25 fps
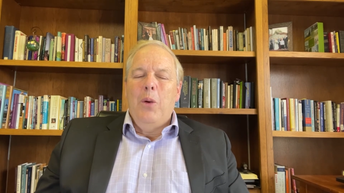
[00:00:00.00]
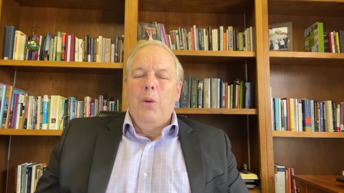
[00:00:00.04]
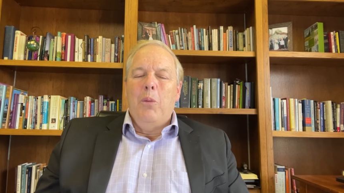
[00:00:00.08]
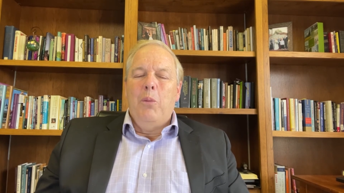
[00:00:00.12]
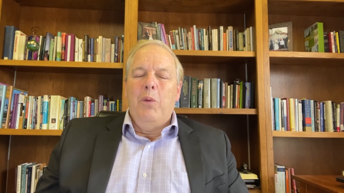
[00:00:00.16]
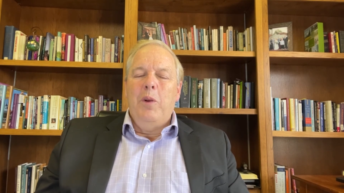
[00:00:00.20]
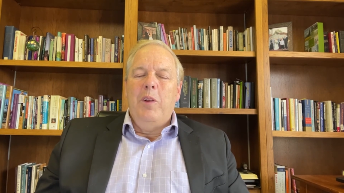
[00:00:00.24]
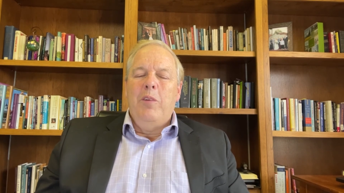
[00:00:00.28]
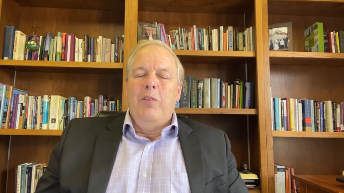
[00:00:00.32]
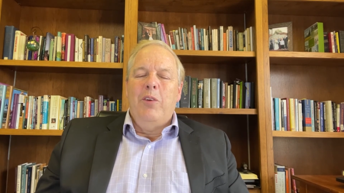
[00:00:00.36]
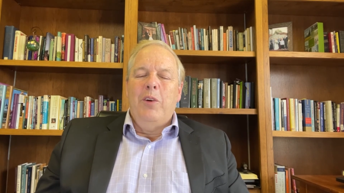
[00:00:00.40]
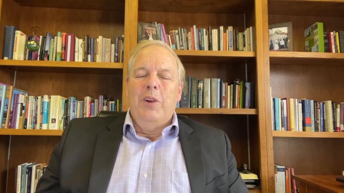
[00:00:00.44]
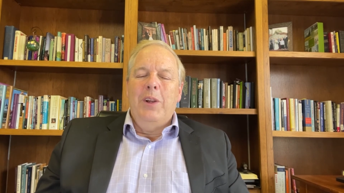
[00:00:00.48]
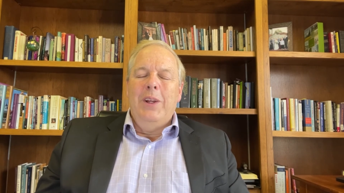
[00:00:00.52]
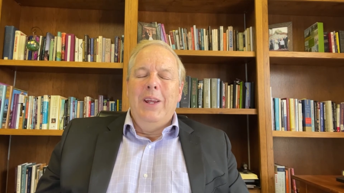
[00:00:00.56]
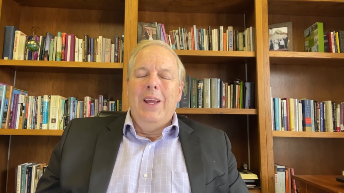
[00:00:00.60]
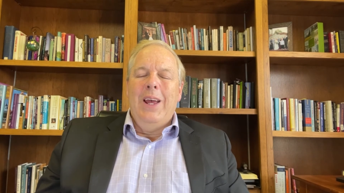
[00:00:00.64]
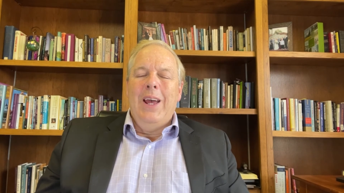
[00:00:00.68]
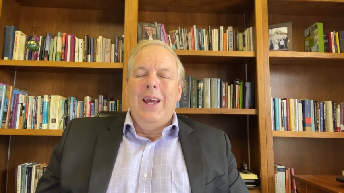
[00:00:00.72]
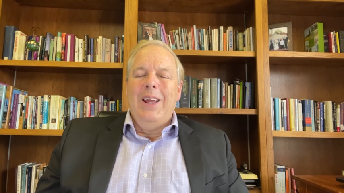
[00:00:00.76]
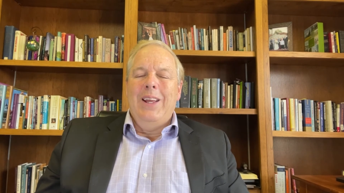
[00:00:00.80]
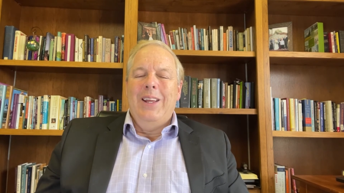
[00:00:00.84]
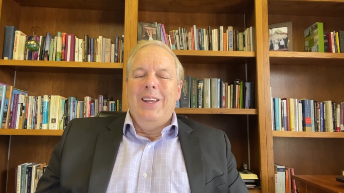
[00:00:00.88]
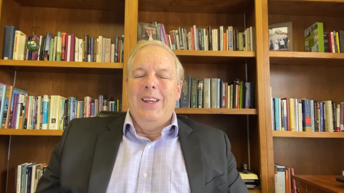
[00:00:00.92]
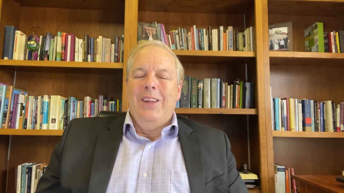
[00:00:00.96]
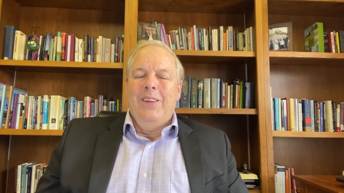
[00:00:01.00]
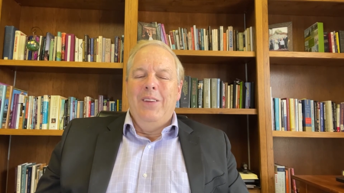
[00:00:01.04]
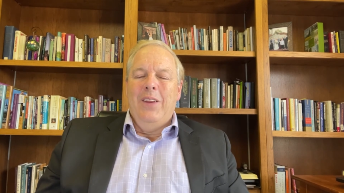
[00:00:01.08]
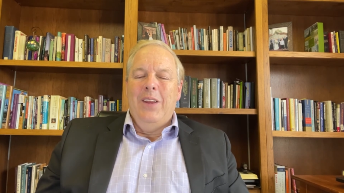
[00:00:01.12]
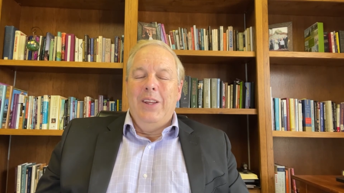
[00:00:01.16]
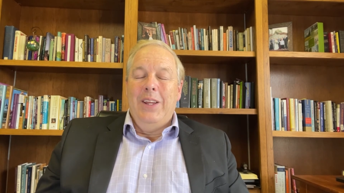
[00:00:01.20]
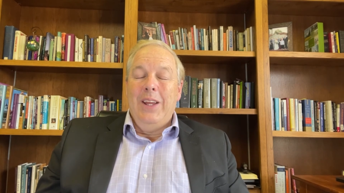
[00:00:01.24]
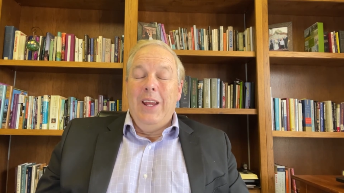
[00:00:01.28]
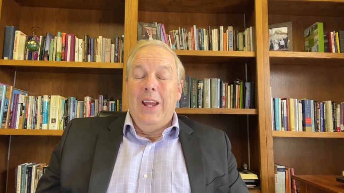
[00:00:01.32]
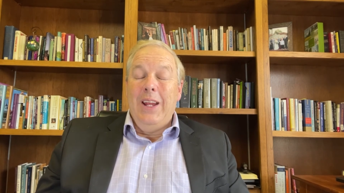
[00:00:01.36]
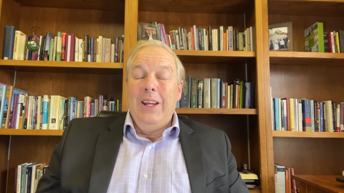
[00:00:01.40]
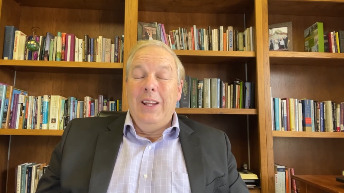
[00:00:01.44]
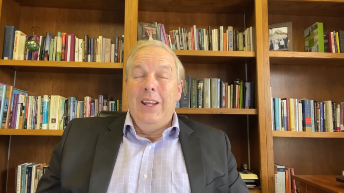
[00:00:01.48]
We forget in the
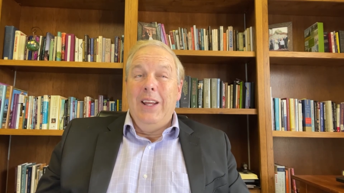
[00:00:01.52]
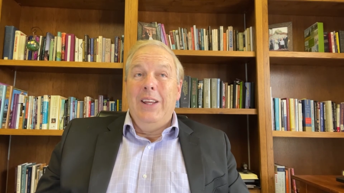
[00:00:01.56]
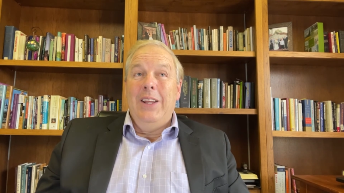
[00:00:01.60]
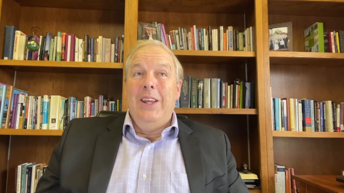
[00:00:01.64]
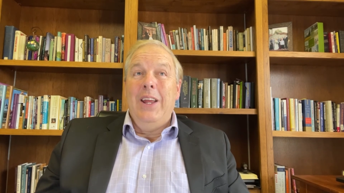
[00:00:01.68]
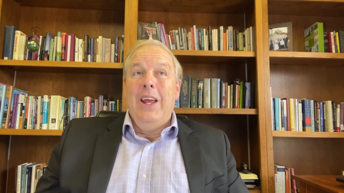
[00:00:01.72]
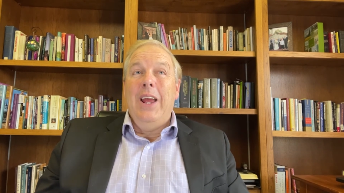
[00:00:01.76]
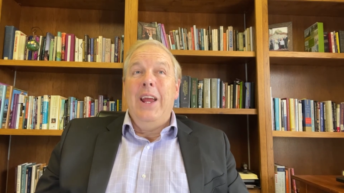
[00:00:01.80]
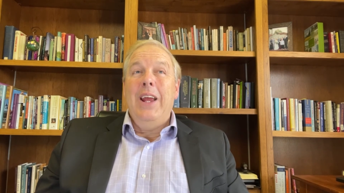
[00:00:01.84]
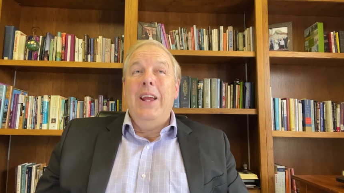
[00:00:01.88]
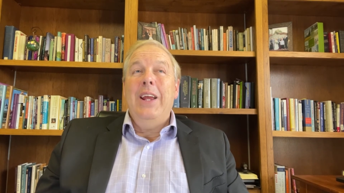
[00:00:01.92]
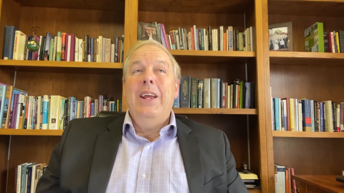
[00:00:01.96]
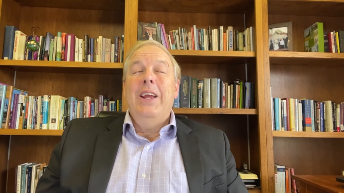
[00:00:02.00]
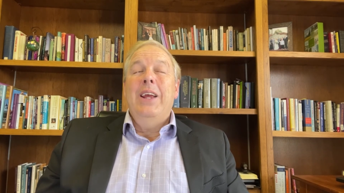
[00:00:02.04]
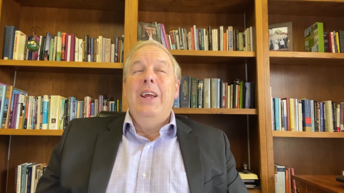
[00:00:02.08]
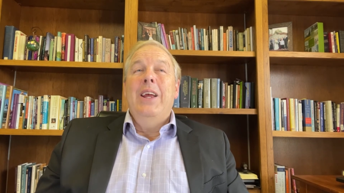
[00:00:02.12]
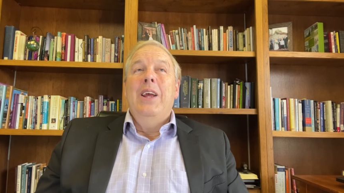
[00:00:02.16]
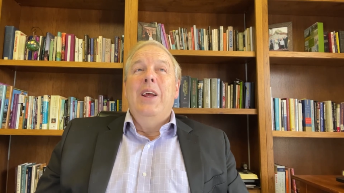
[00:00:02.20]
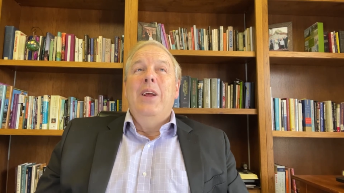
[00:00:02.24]
day-to-day